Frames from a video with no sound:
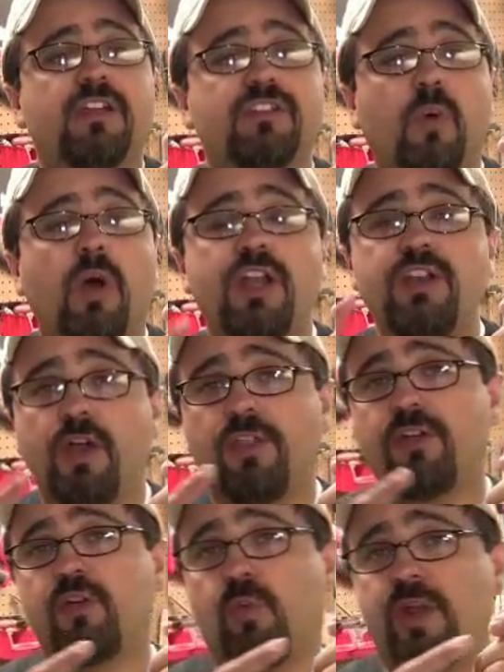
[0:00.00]
So
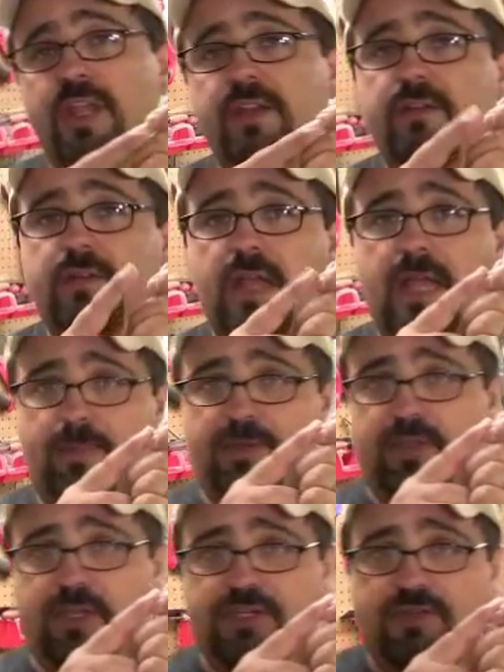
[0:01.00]
another great
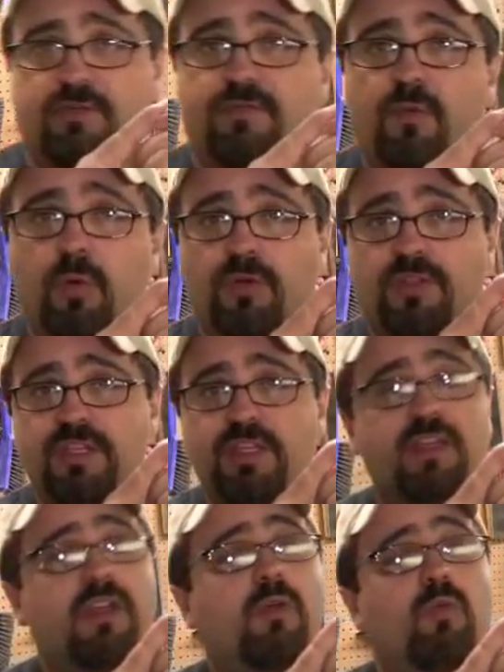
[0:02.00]
application for
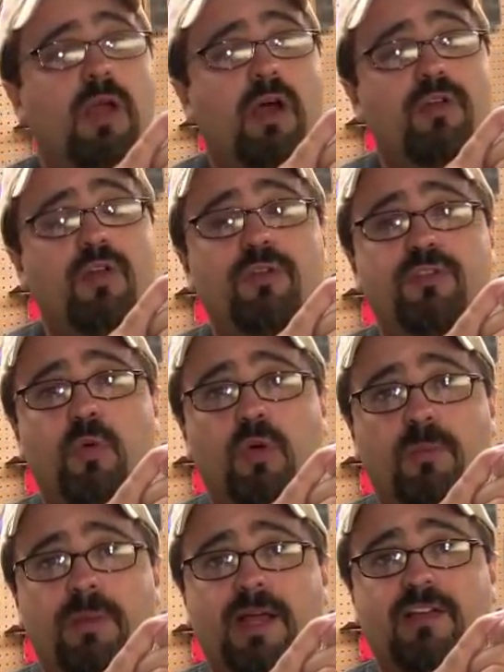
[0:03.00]
the round nose
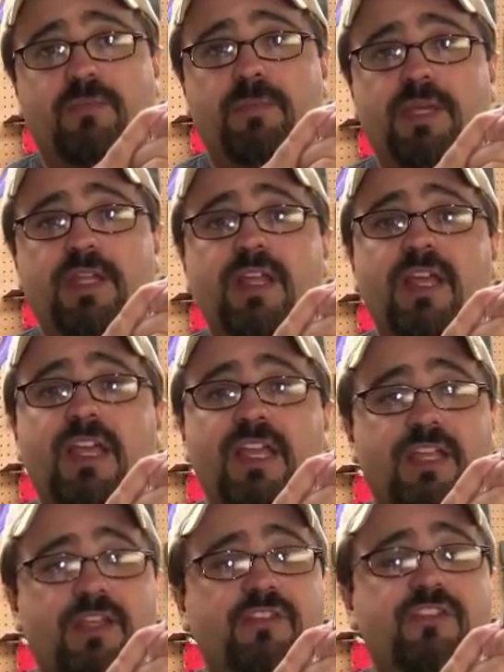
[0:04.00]
core box bit
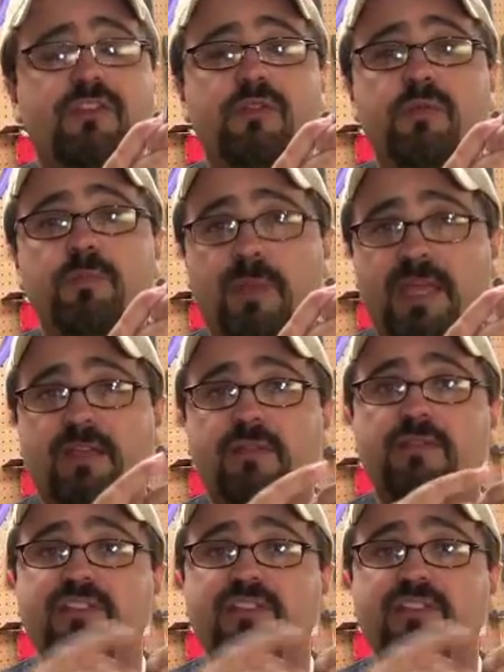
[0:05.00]
is to make